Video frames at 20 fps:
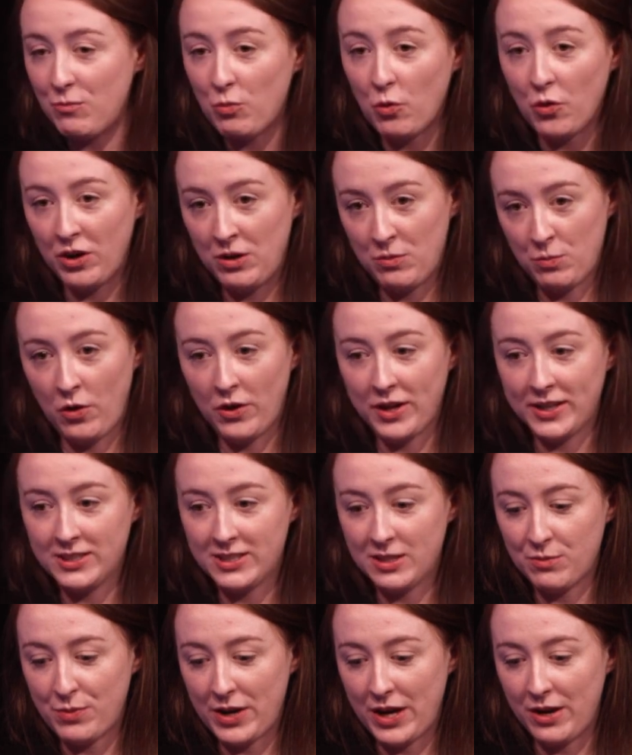important
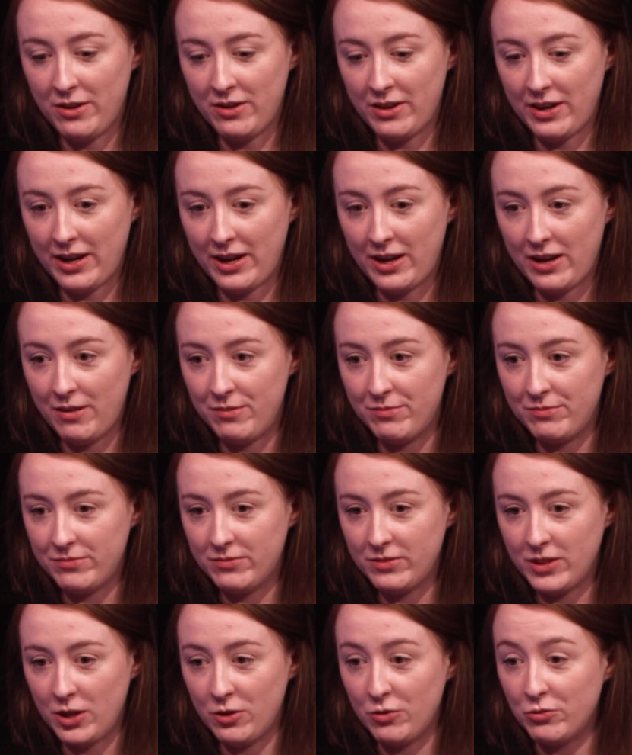points about
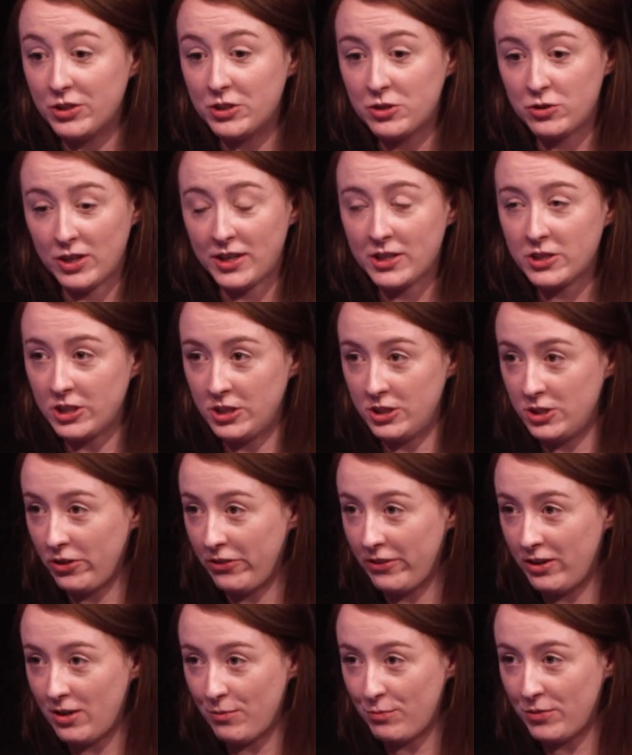restrictions
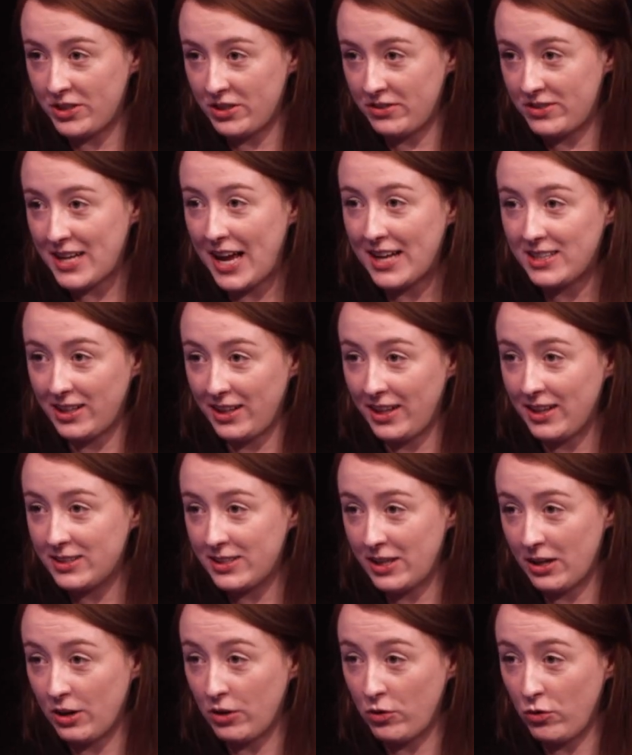on the numbers of
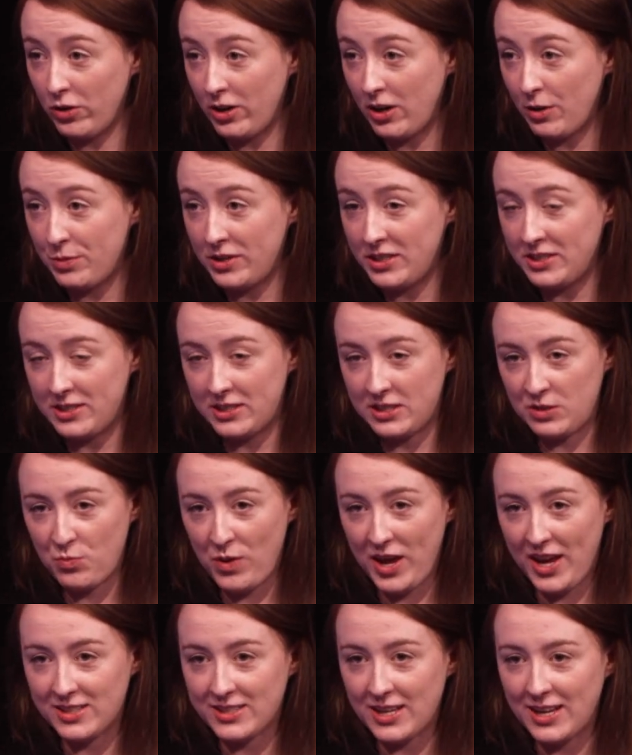satellites that are going up into
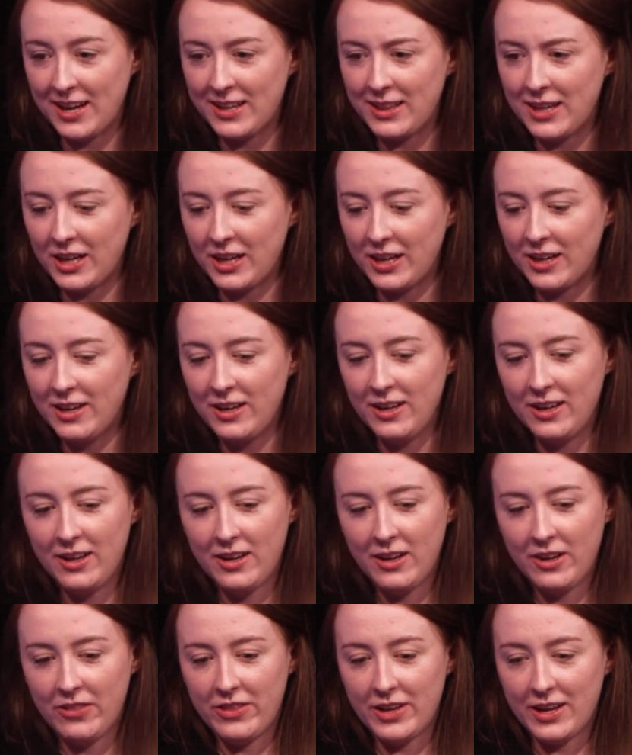space, and I think
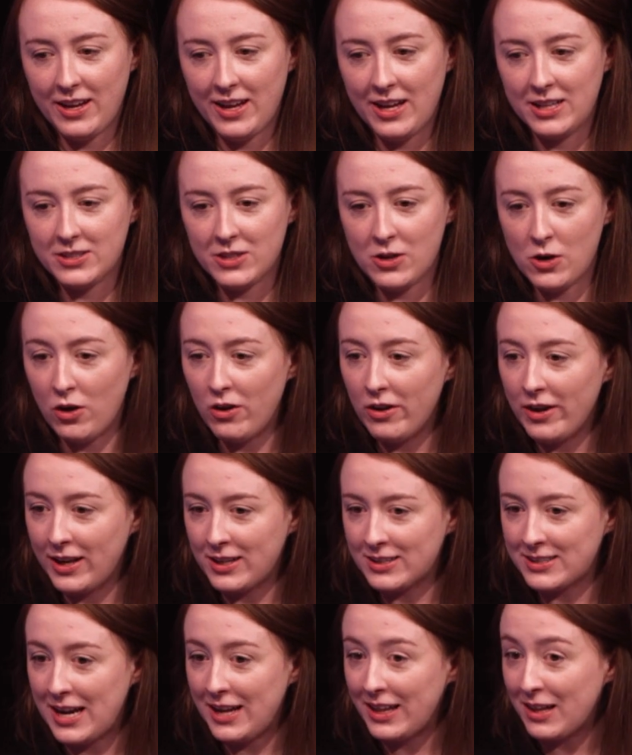that it's not
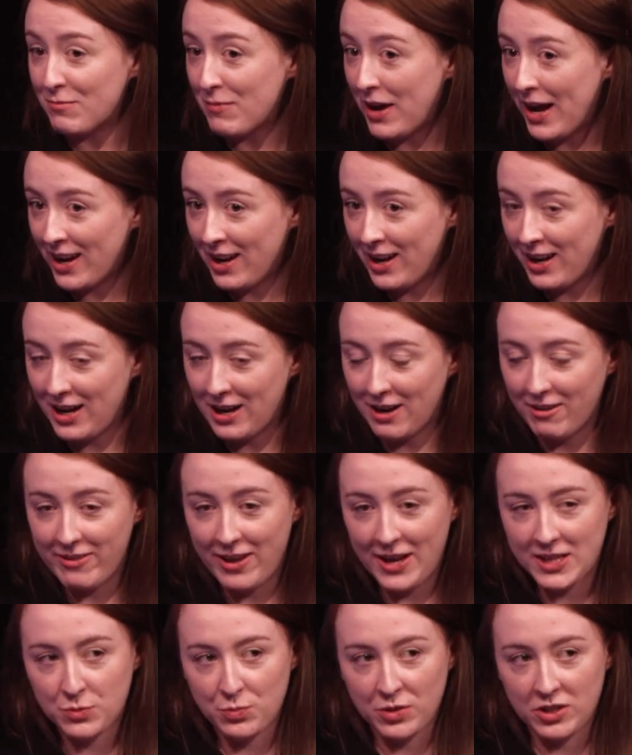exactly my area of
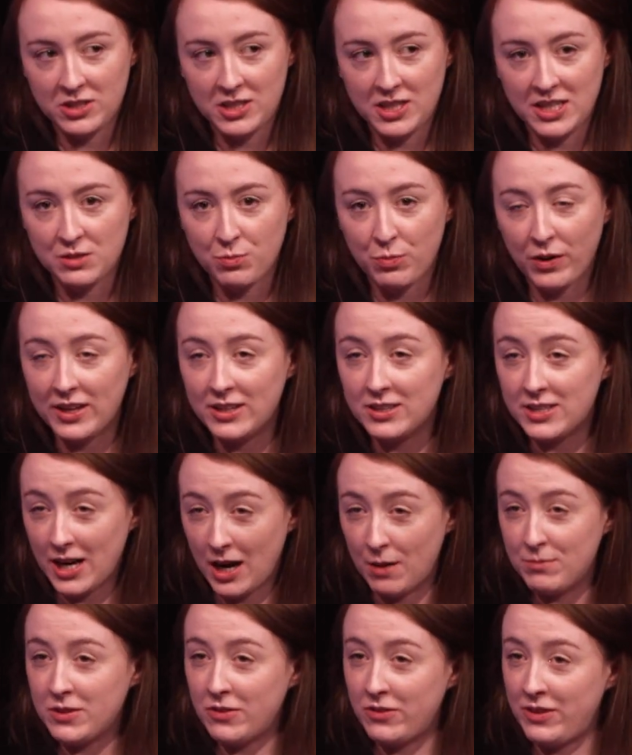expertise, but in
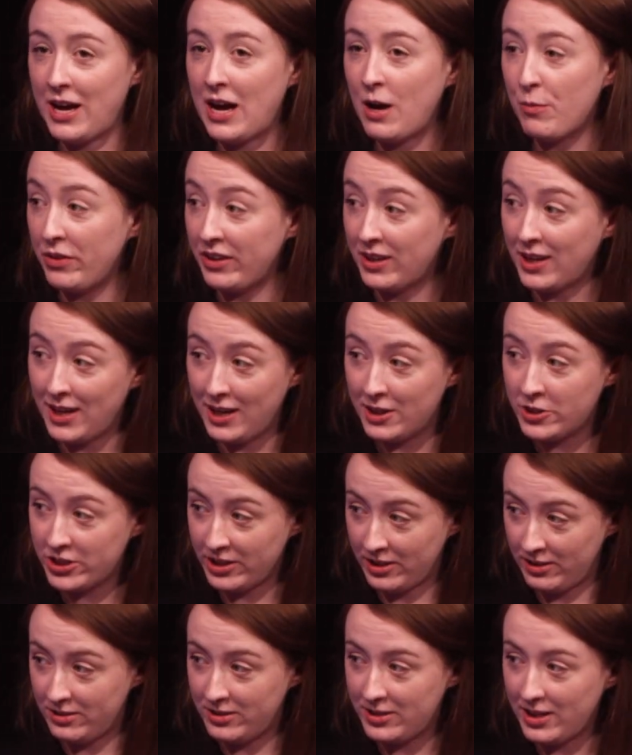terms of the
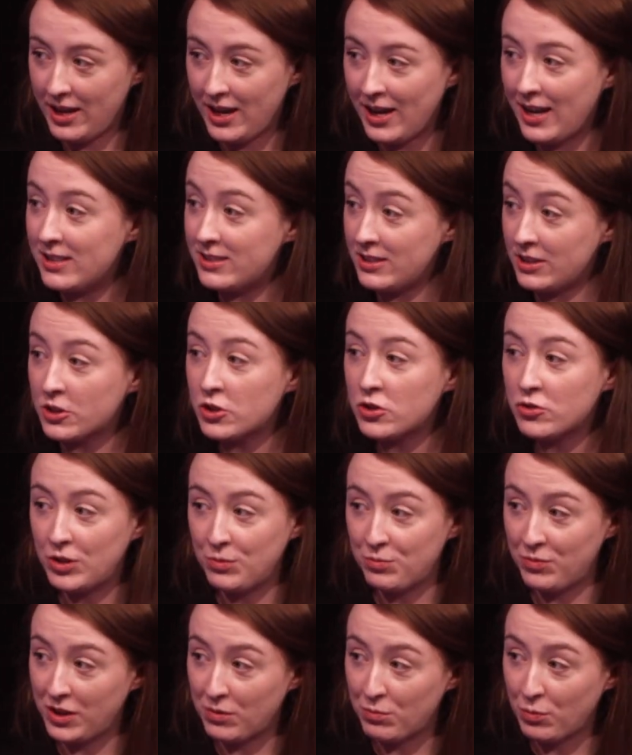applications, it is
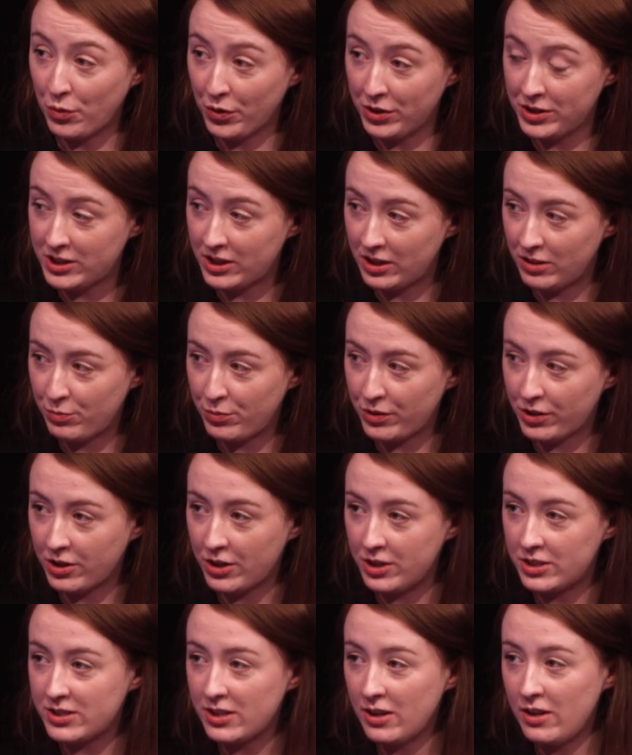extremely important,
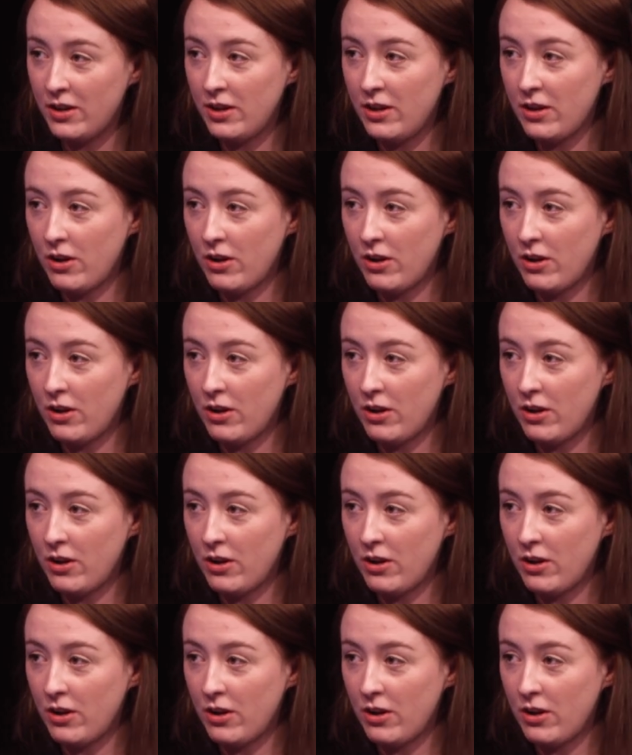because